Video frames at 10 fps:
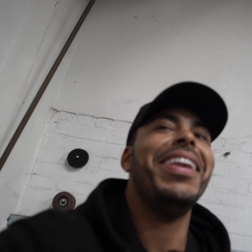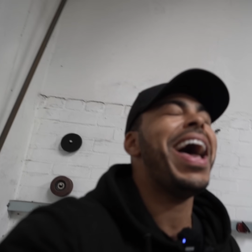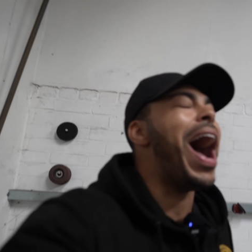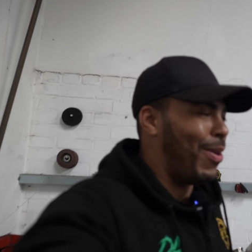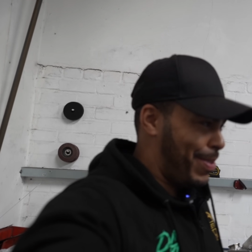
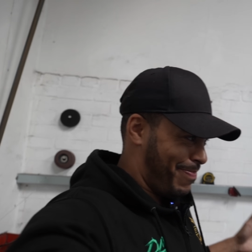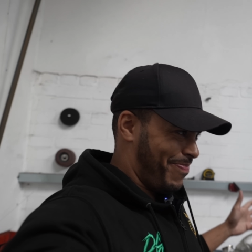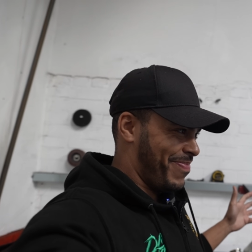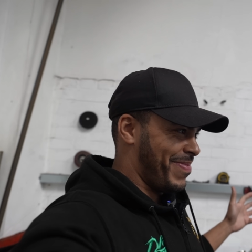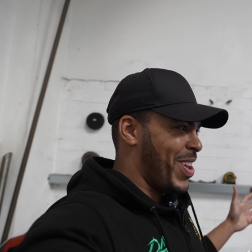Now,
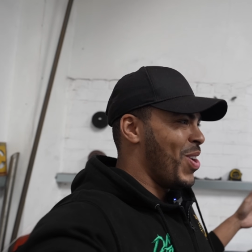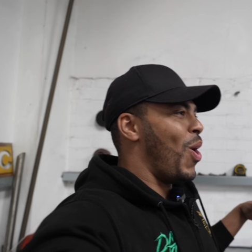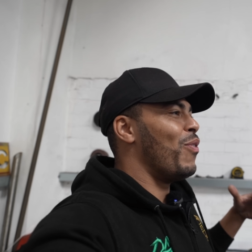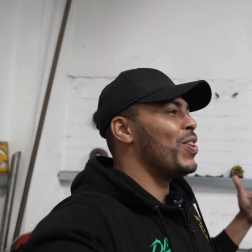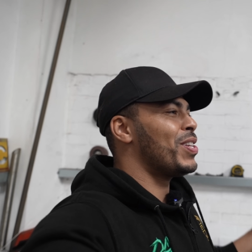
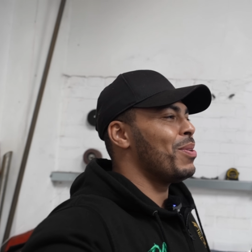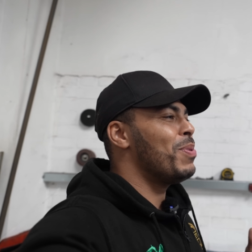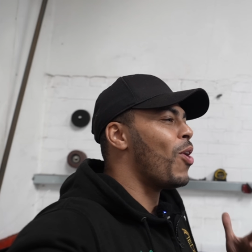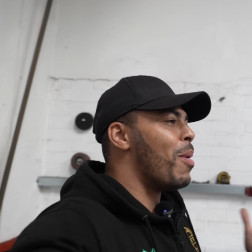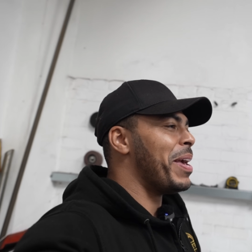Obviously,
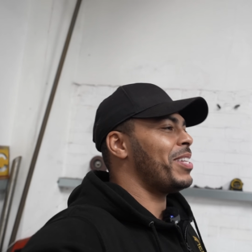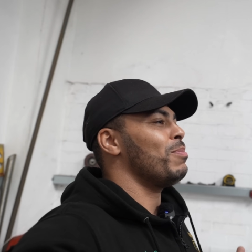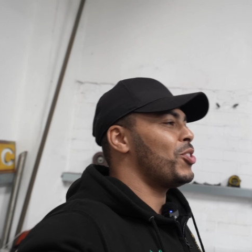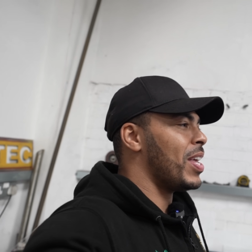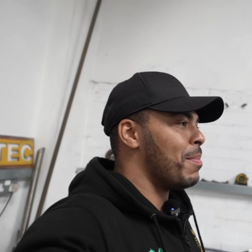we've got to make
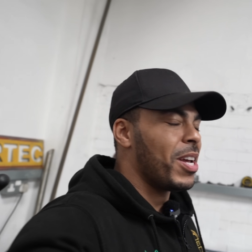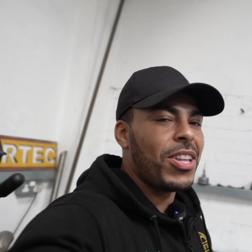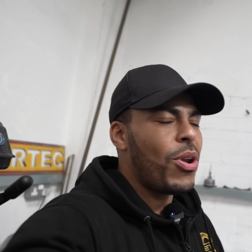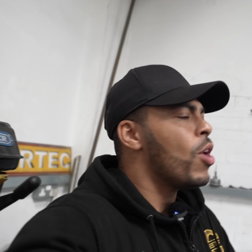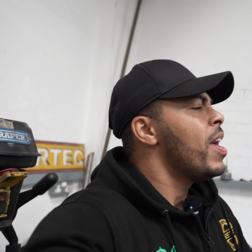some steam, and I
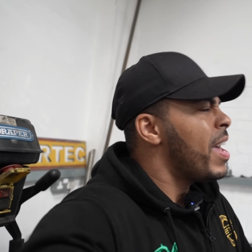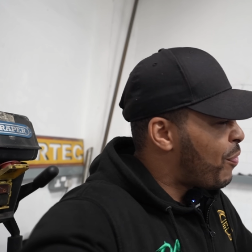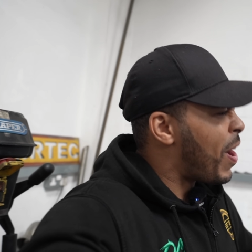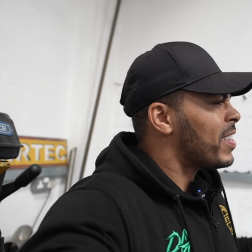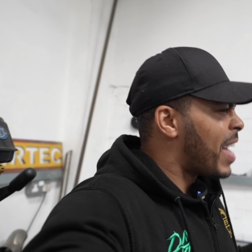don't know. In
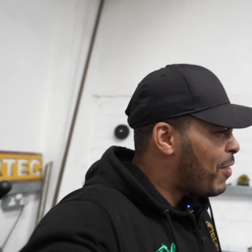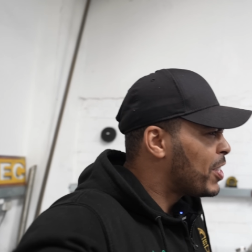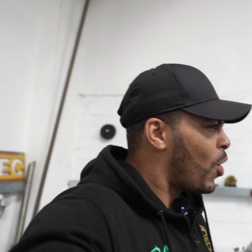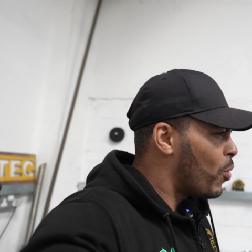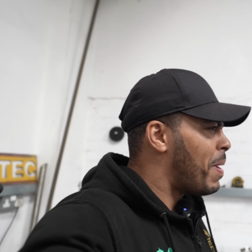fact, have I
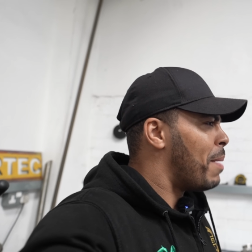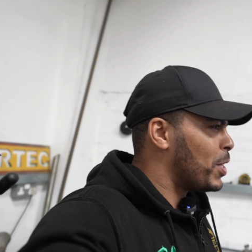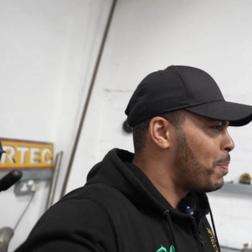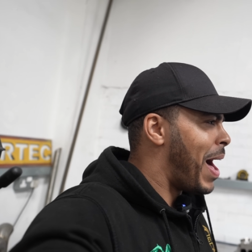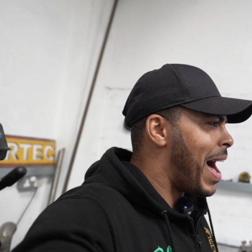told them how
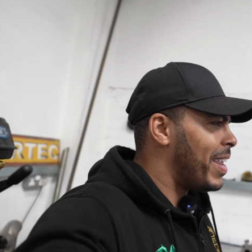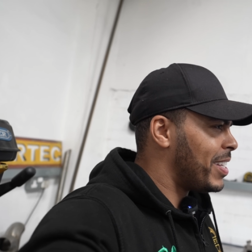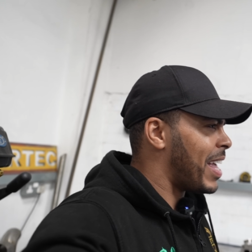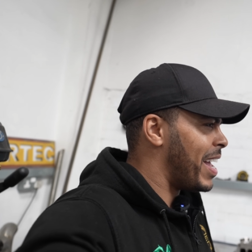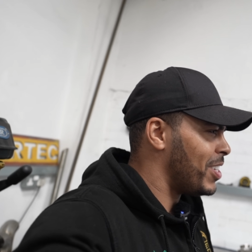much power
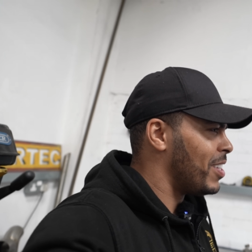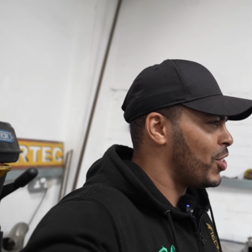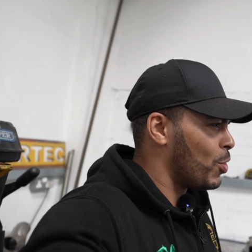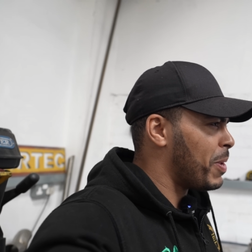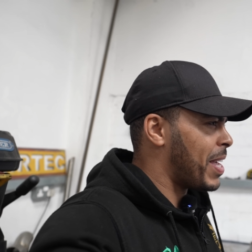this engine
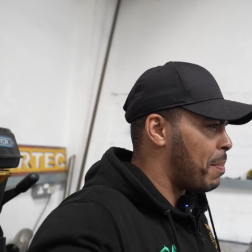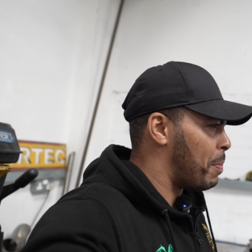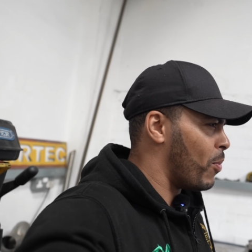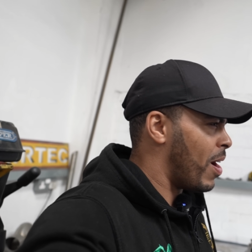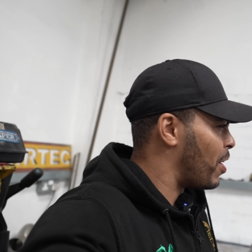should be
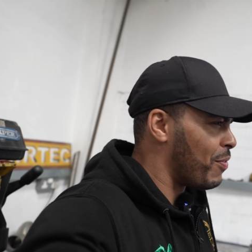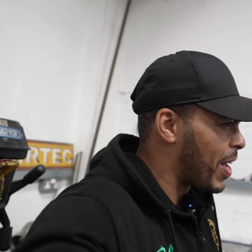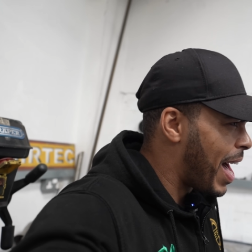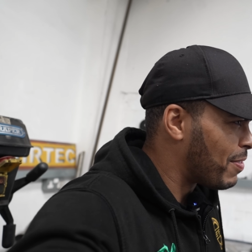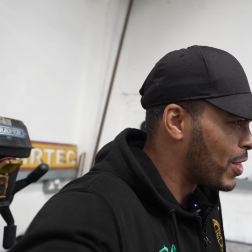capable? Of? I don't
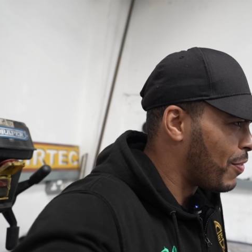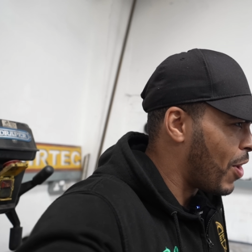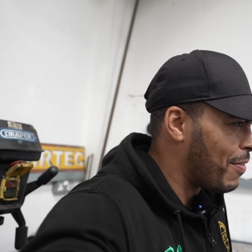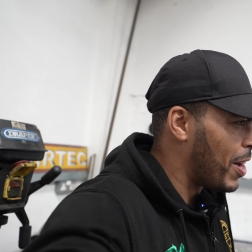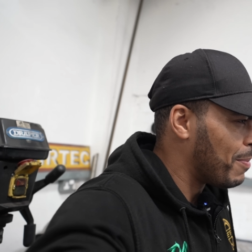think I have so
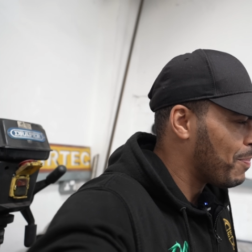far, have I?